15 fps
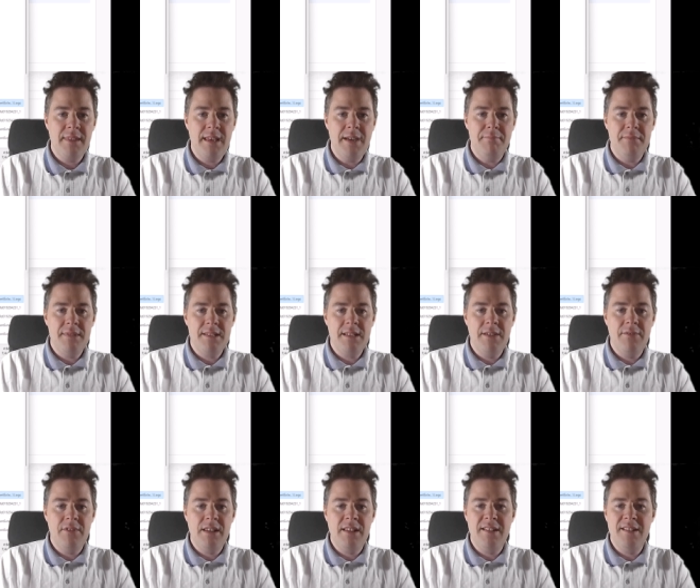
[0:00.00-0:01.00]
Yep,
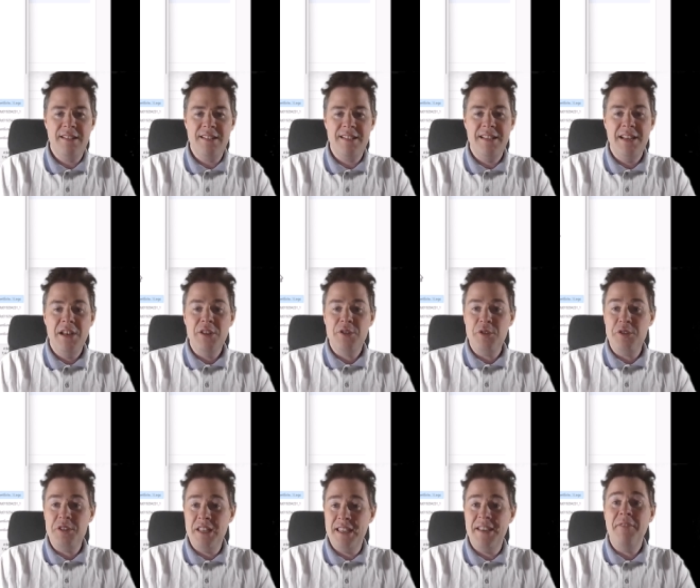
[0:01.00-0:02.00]
seven. So you
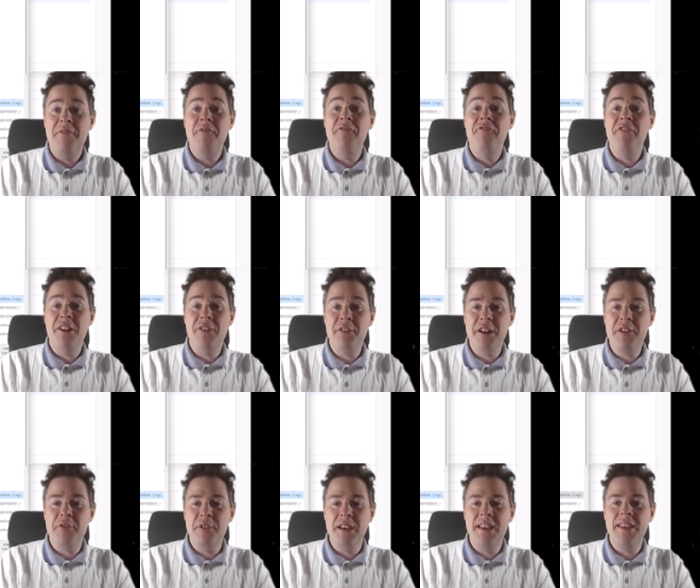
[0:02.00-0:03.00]
see, very
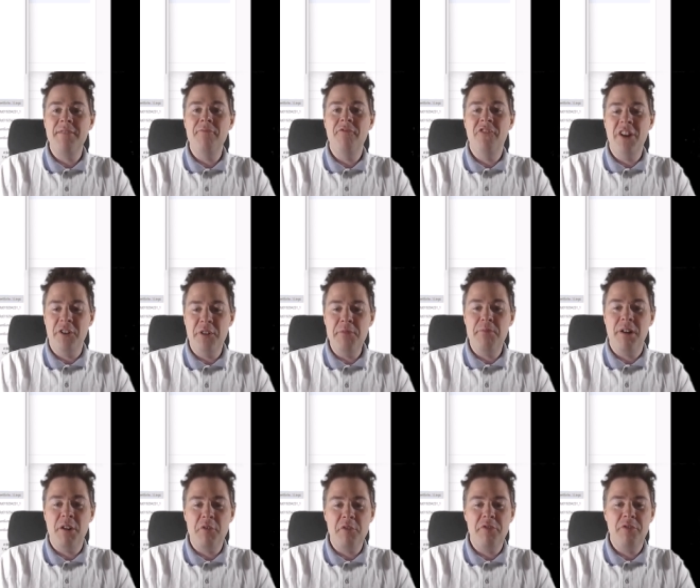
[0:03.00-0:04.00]
quick, very
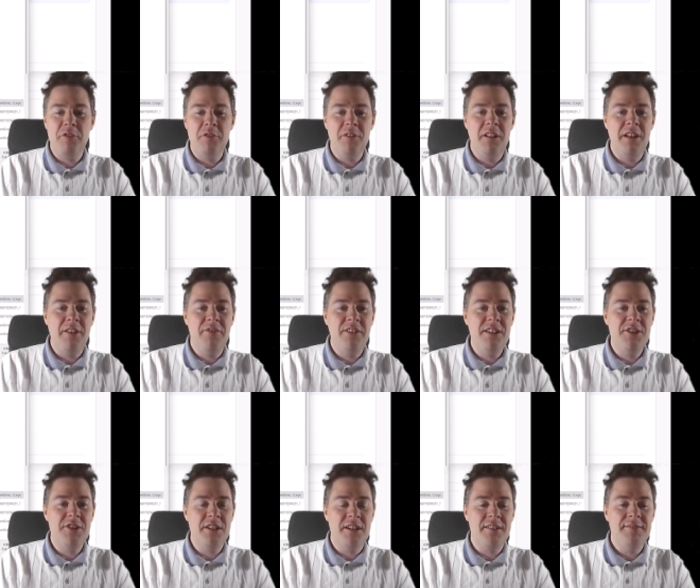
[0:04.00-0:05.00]
powerful uh,
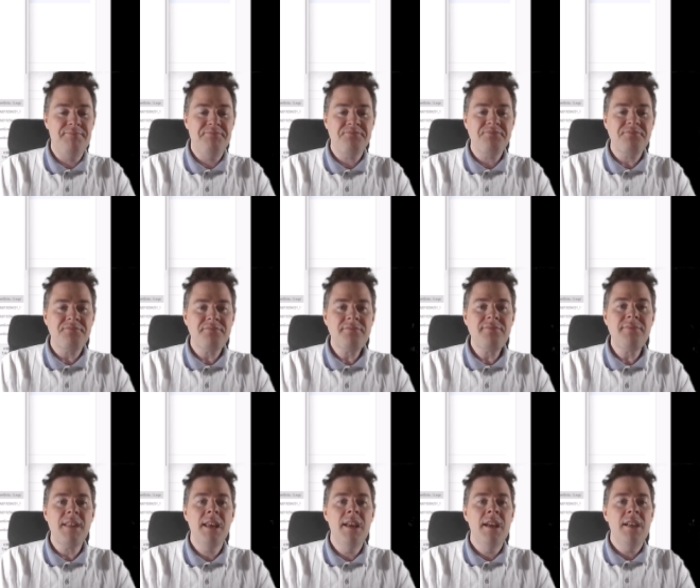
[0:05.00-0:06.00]
feature.
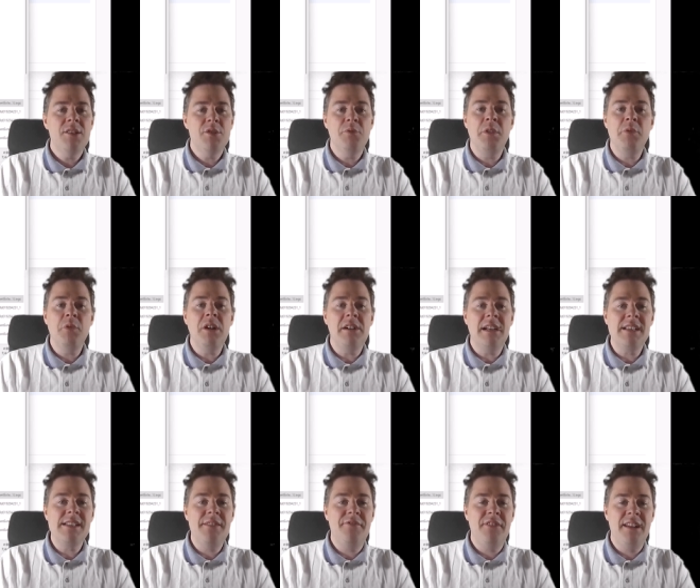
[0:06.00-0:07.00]
So we're
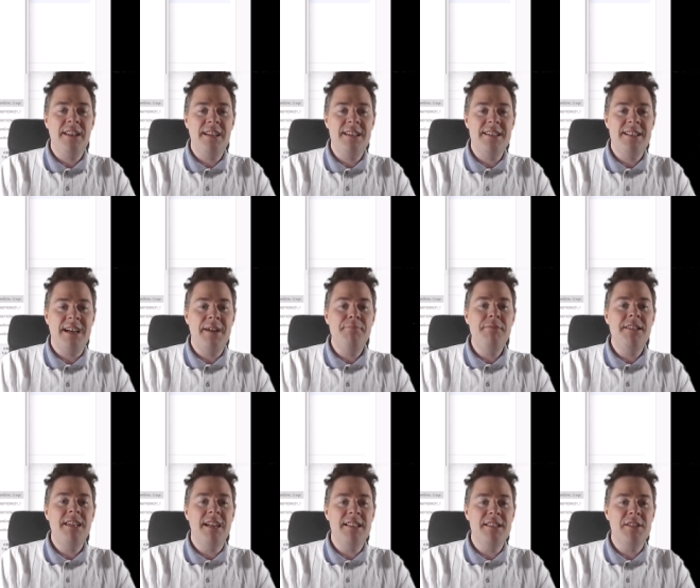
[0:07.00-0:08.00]
actually finished. I'm
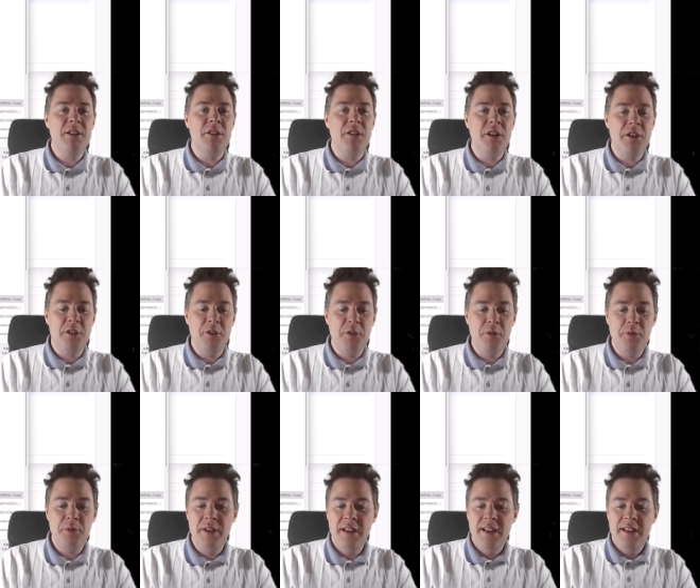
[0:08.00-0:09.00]
just gonna
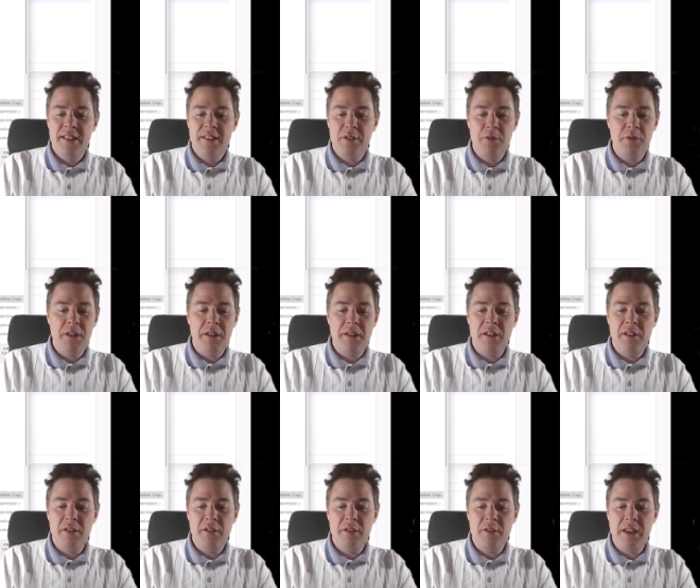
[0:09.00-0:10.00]
go to the
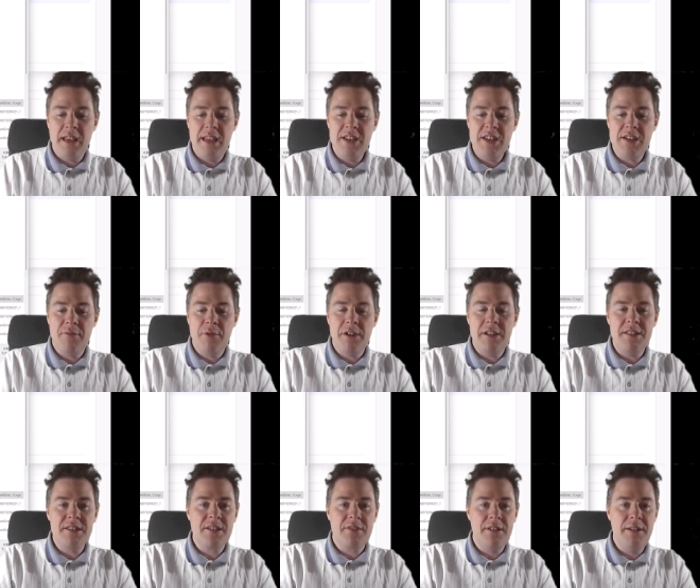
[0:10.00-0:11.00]
location where the
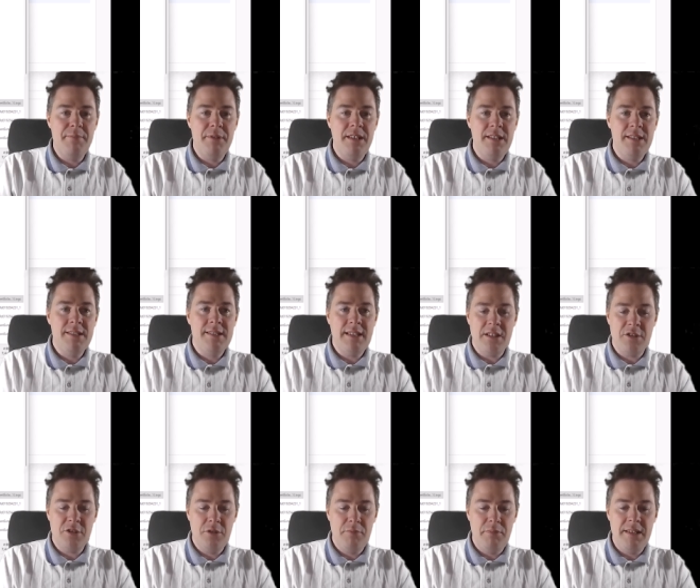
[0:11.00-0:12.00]
script is. That
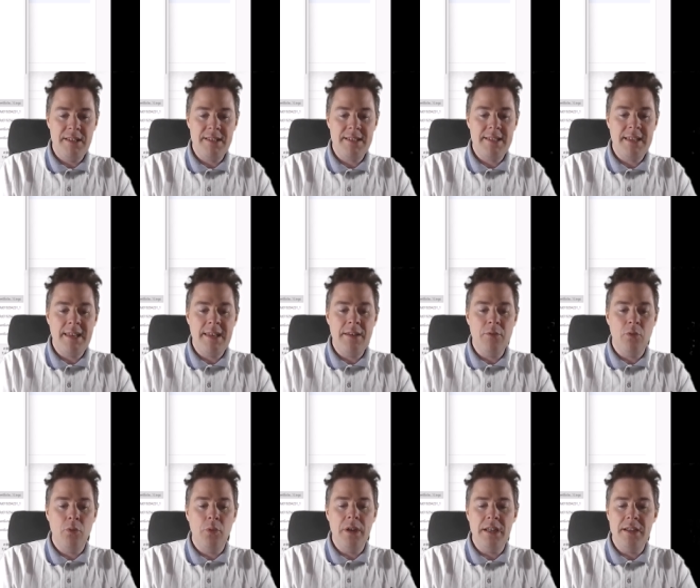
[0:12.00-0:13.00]
should be C
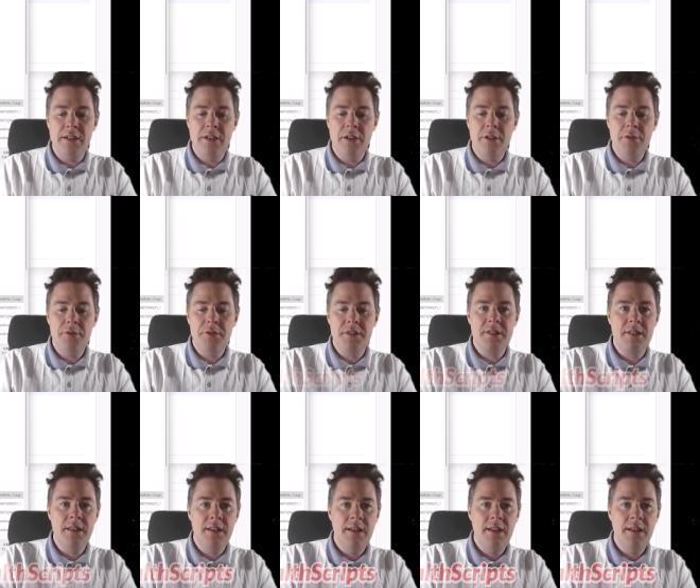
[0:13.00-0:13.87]
Windows.